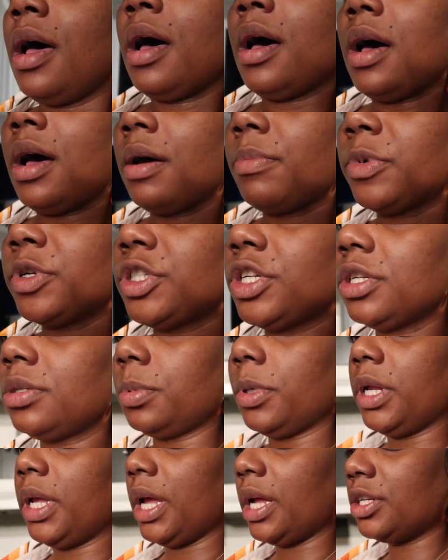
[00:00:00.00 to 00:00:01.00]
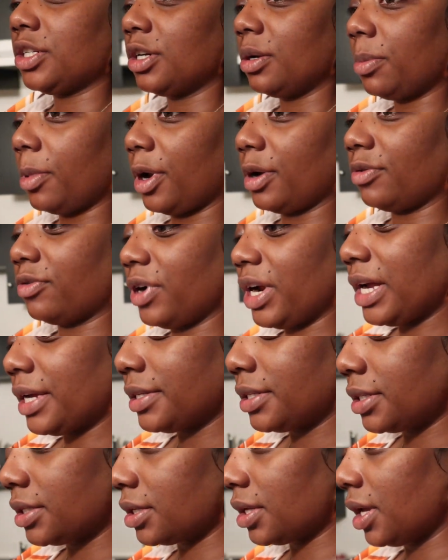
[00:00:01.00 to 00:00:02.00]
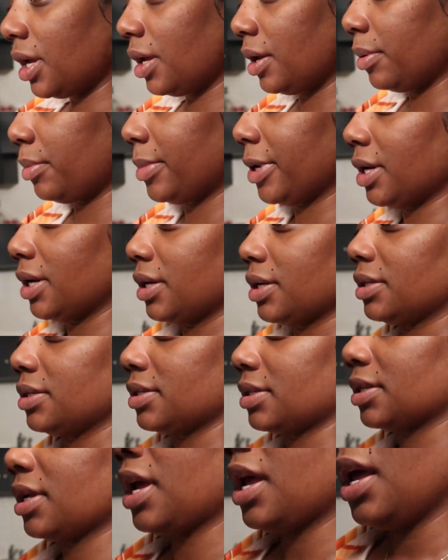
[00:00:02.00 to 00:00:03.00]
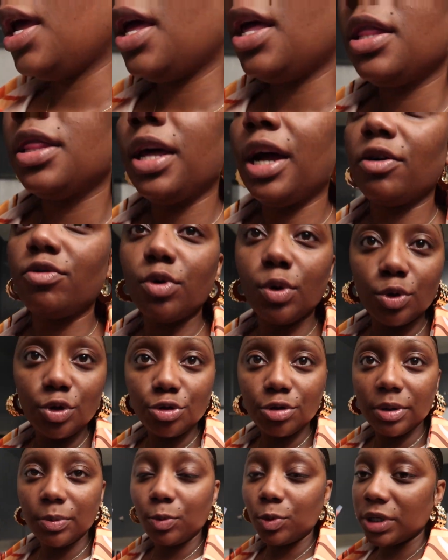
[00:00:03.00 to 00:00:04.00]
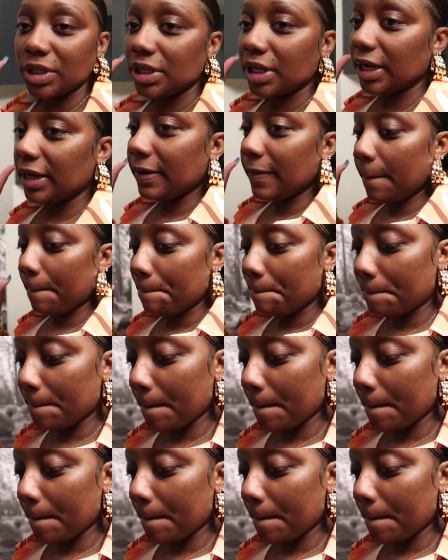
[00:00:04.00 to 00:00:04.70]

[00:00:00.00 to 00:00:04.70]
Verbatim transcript: Um, I've just been catching up on rest because that road trip we did,